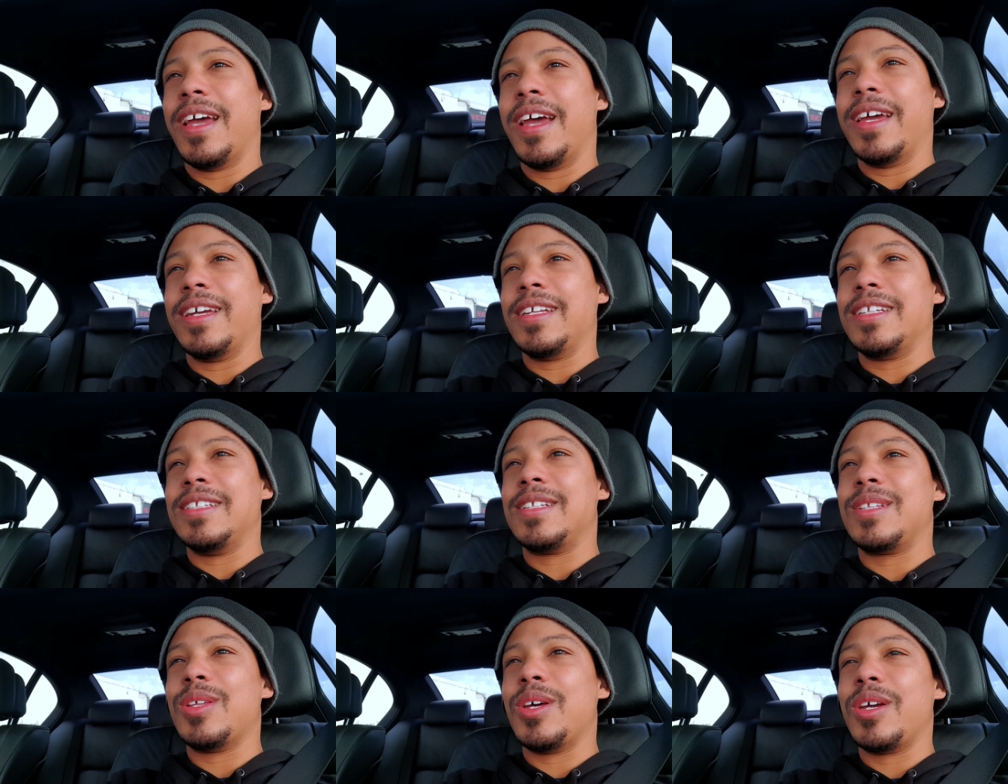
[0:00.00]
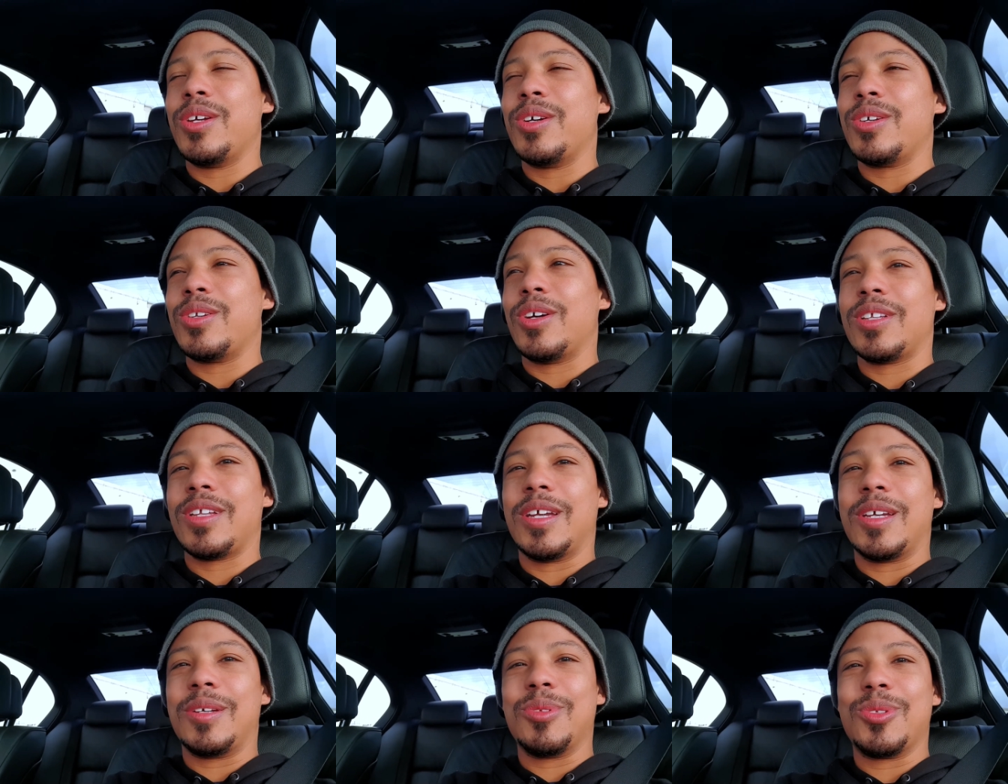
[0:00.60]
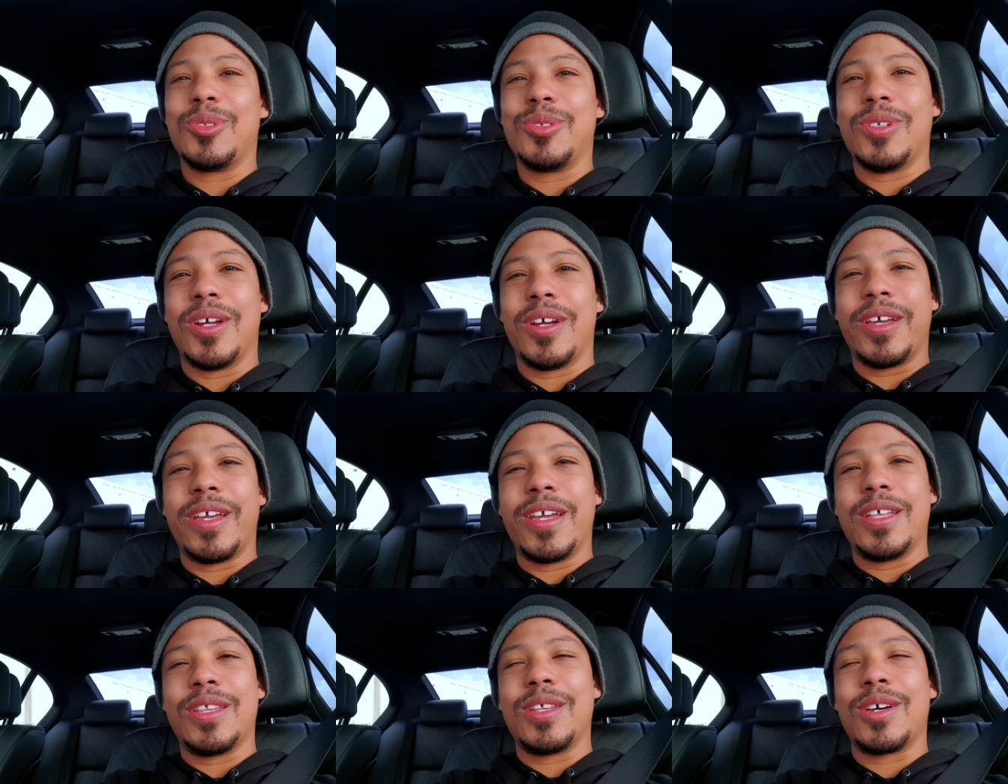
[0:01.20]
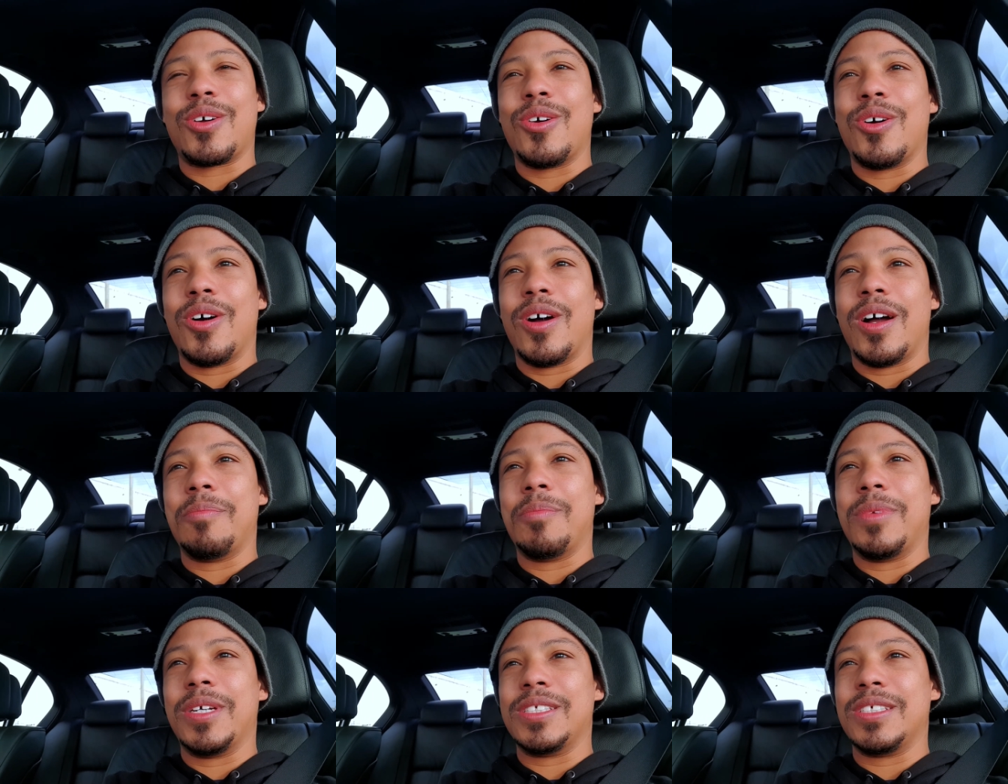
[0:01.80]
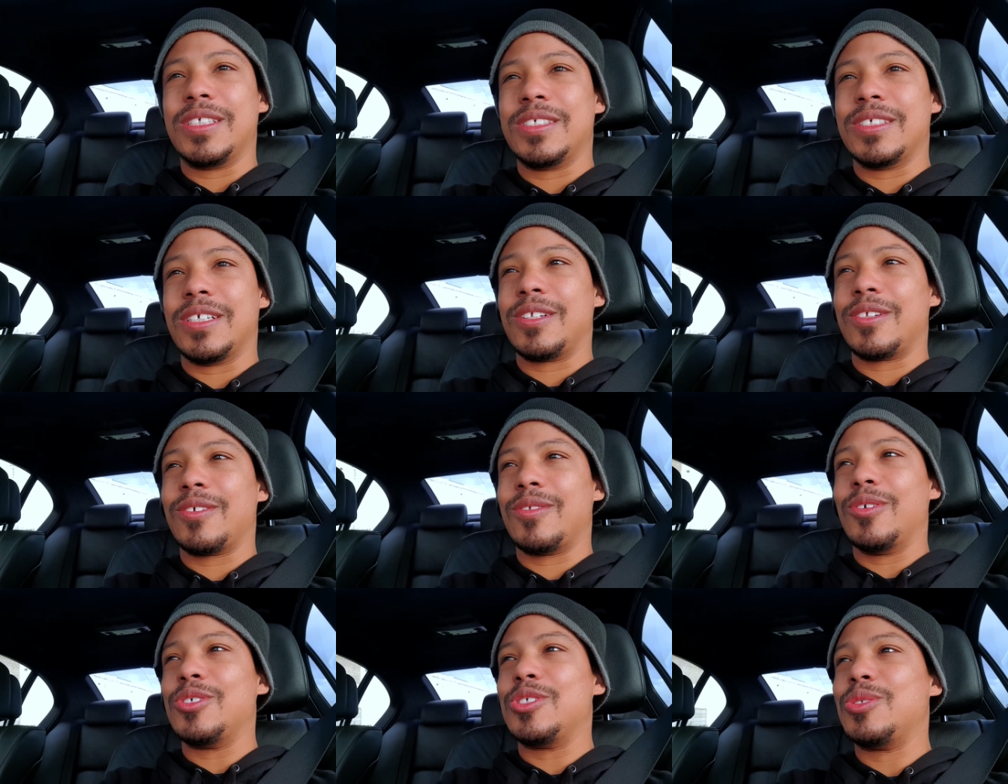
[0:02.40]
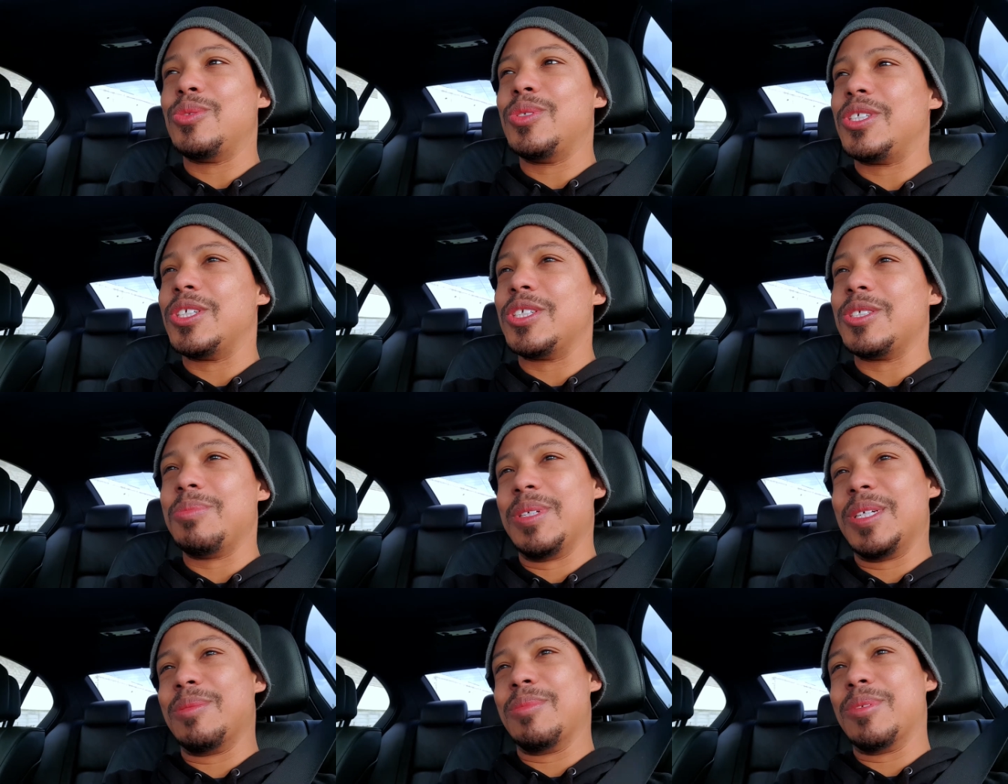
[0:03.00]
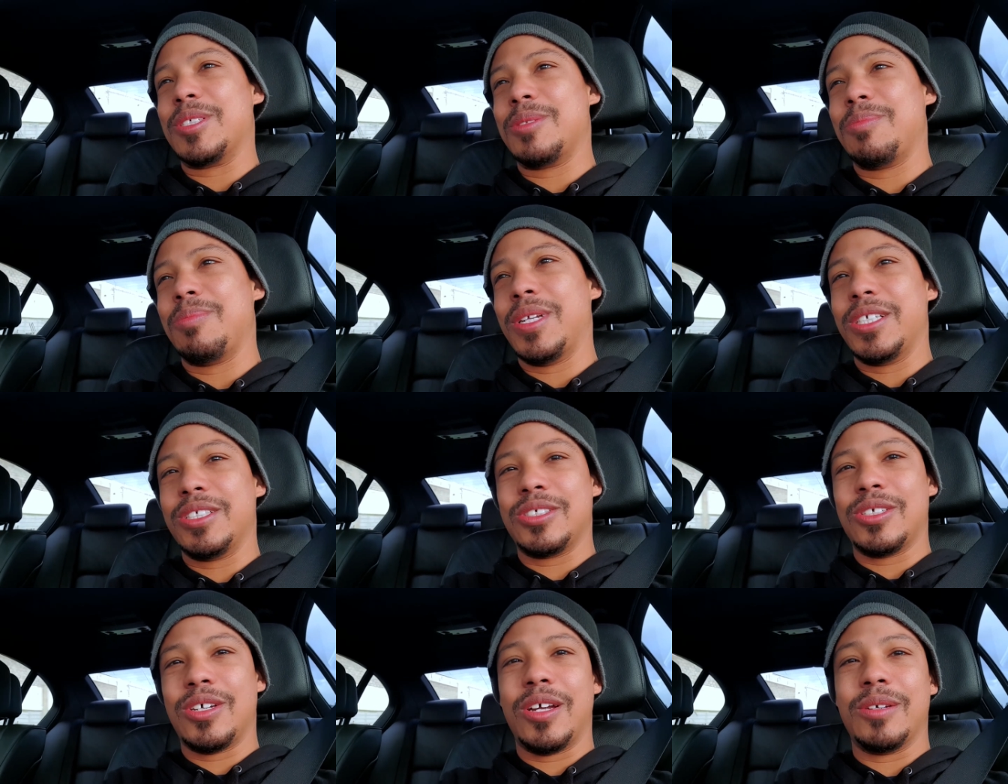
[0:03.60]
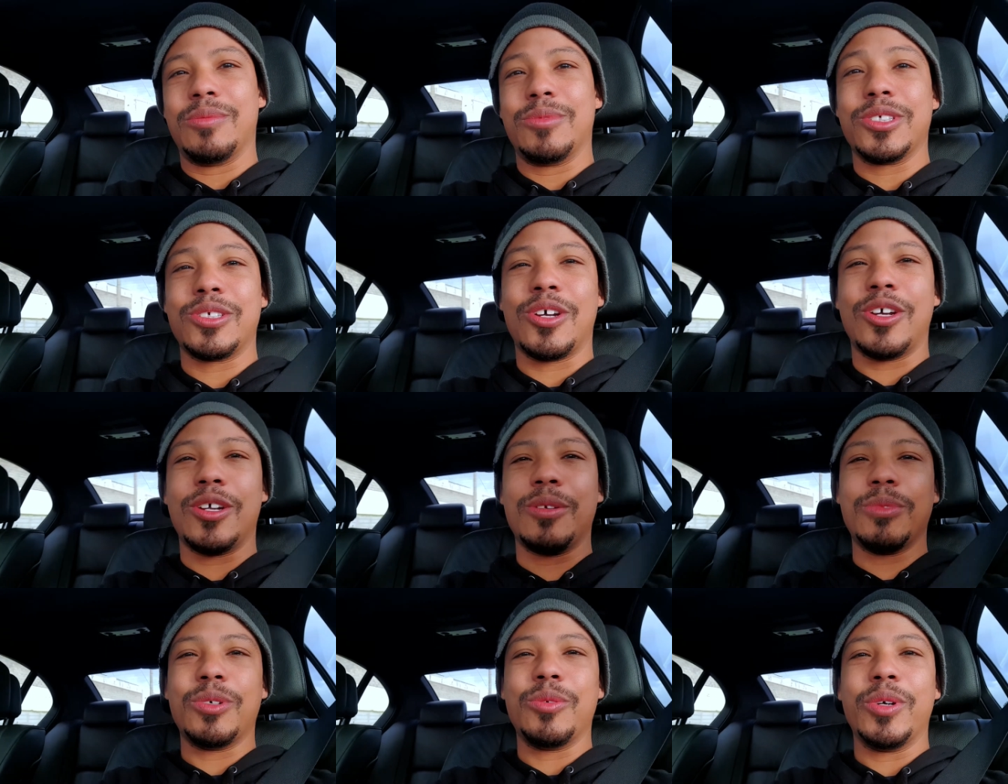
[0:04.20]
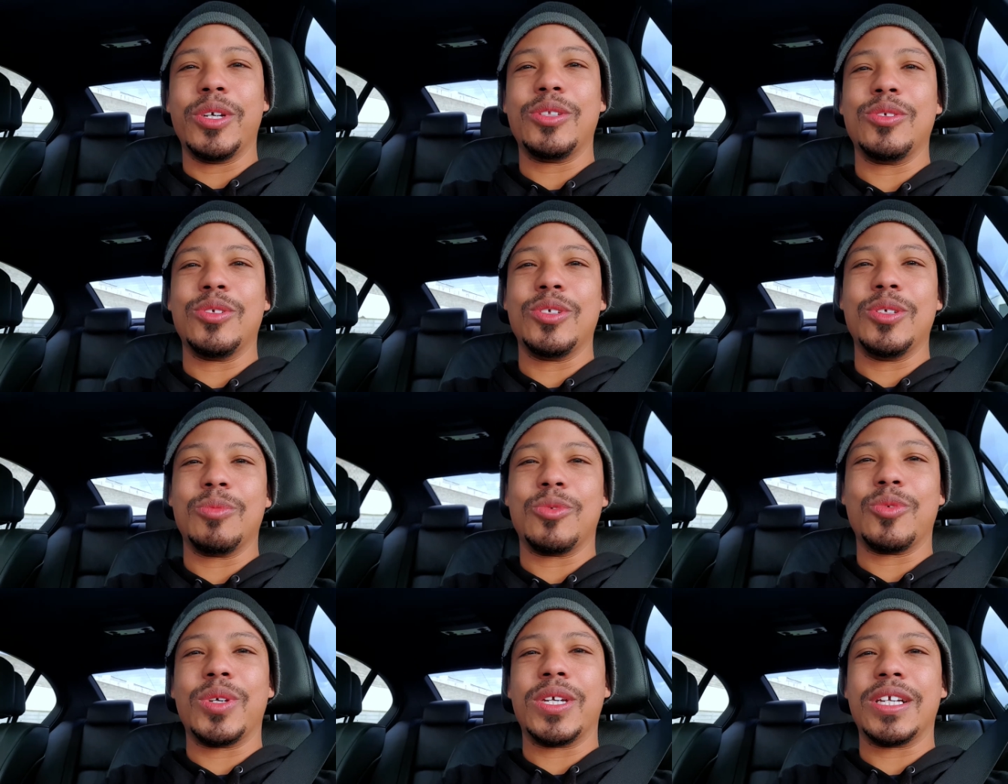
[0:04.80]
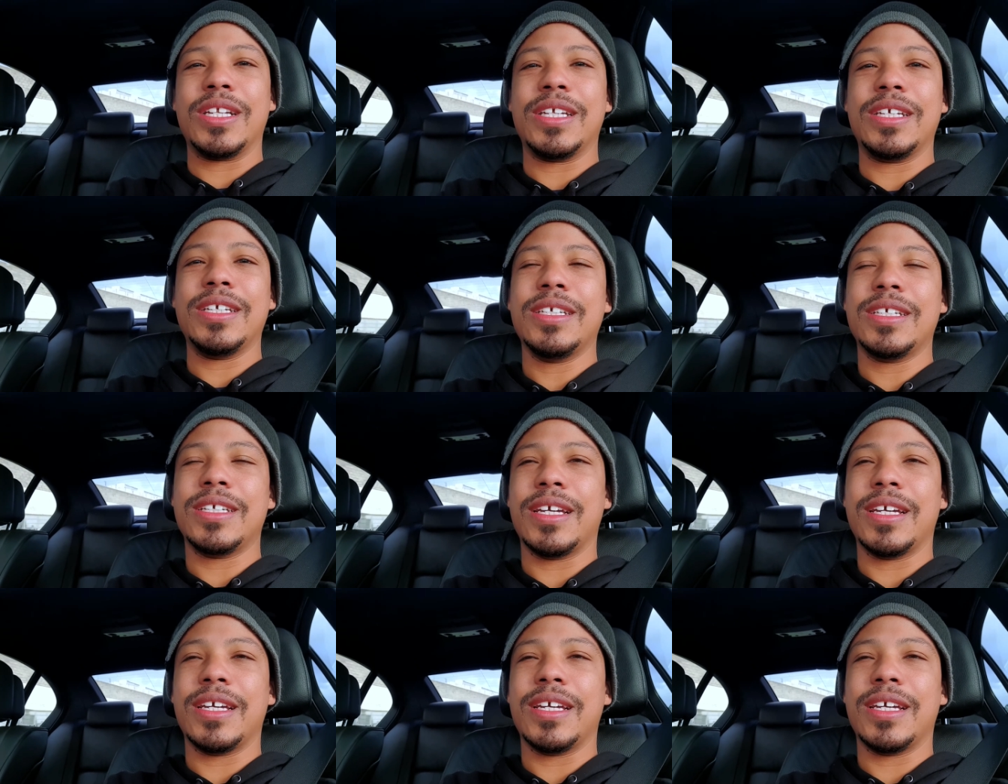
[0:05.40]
and they are not able to now air the car up as a result of those switches being misplaced. So I'm just on my way to him quickly,